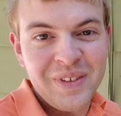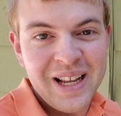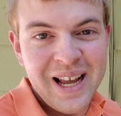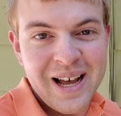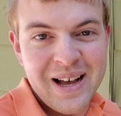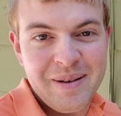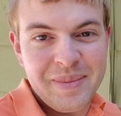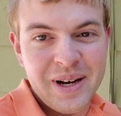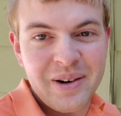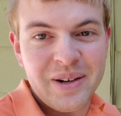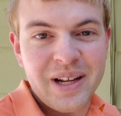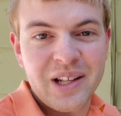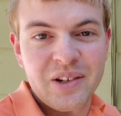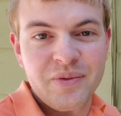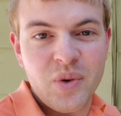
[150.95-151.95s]
And here in
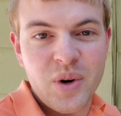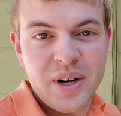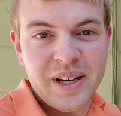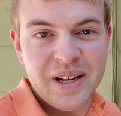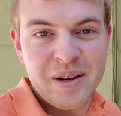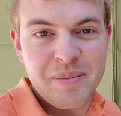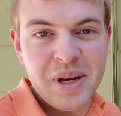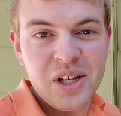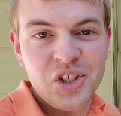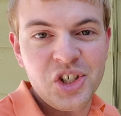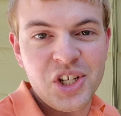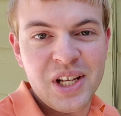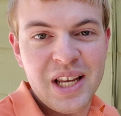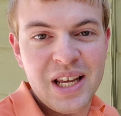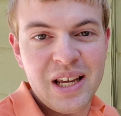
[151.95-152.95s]
California,
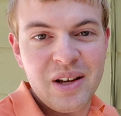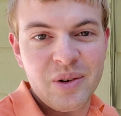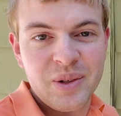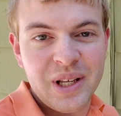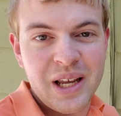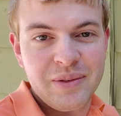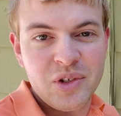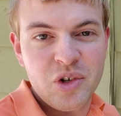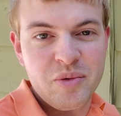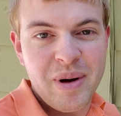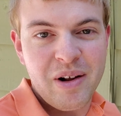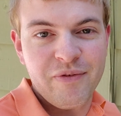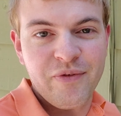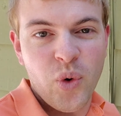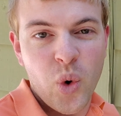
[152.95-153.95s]
PGE only gives you
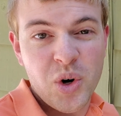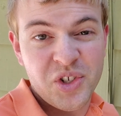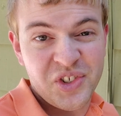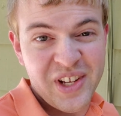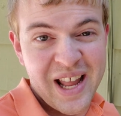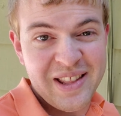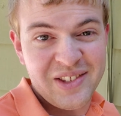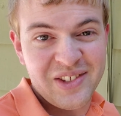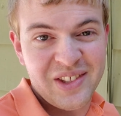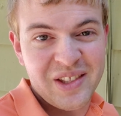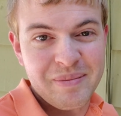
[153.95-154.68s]
about 4 cents at the